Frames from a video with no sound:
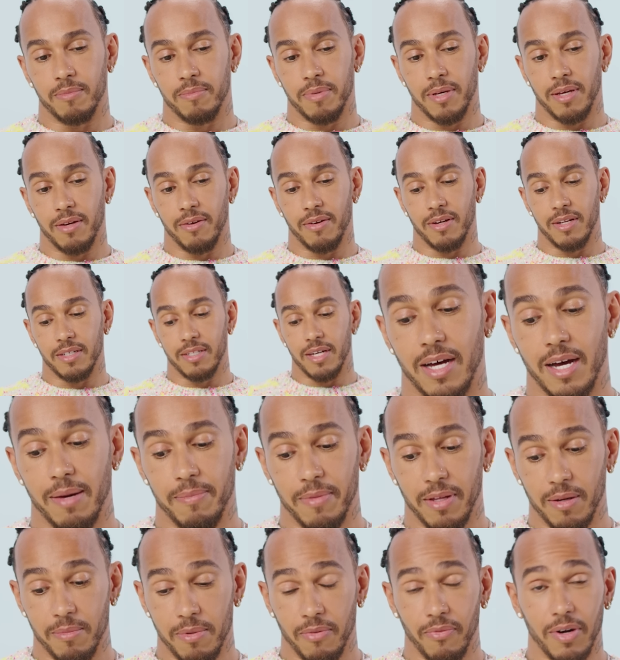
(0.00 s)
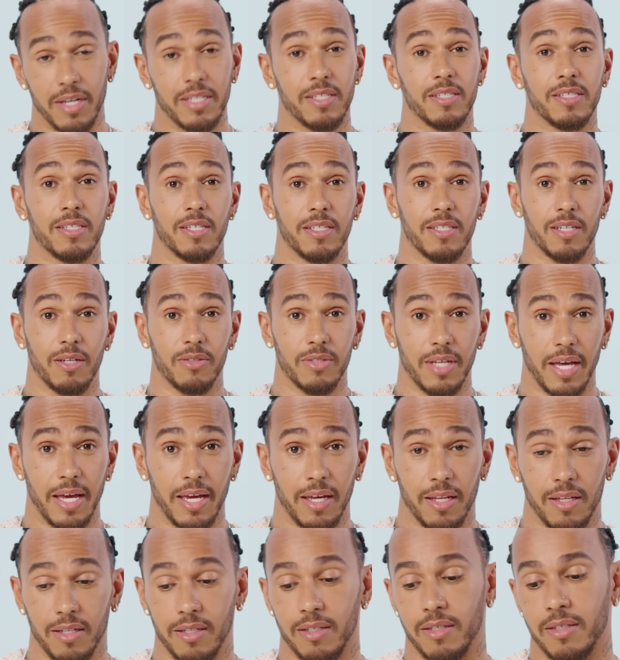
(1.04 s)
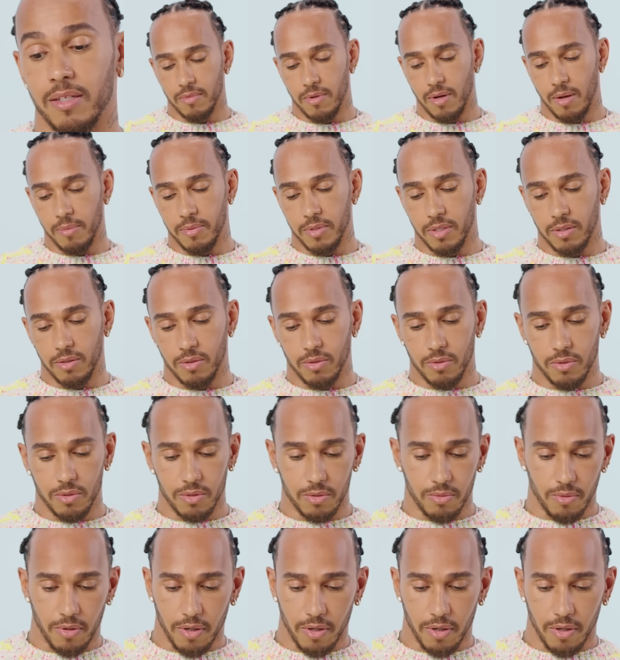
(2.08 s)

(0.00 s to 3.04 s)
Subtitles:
period of time that I've been racing since I was 8. Obstacles